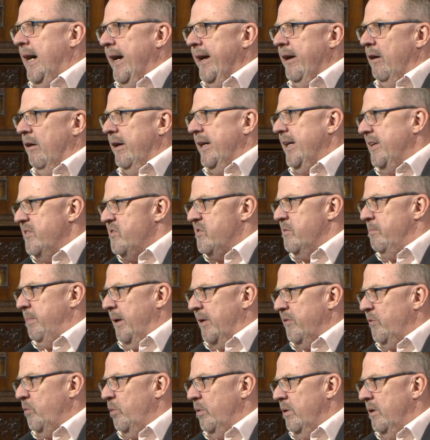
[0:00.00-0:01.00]
AI is the
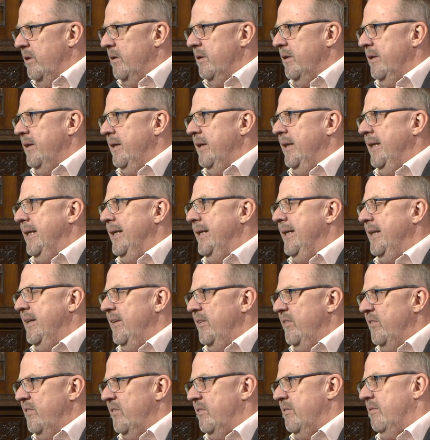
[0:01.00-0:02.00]
buzzword. It
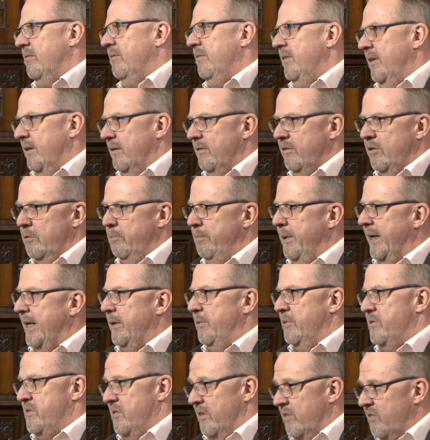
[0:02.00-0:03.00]
is
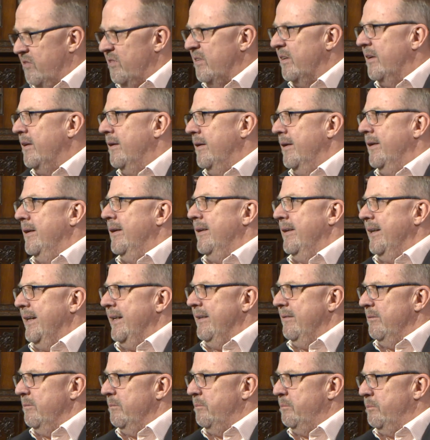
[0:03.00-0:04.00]
ubiquitous
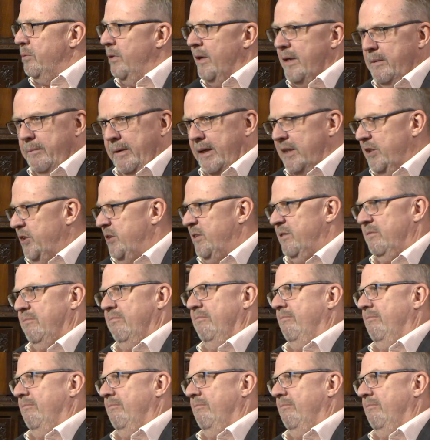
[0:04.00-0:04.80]
in pretty much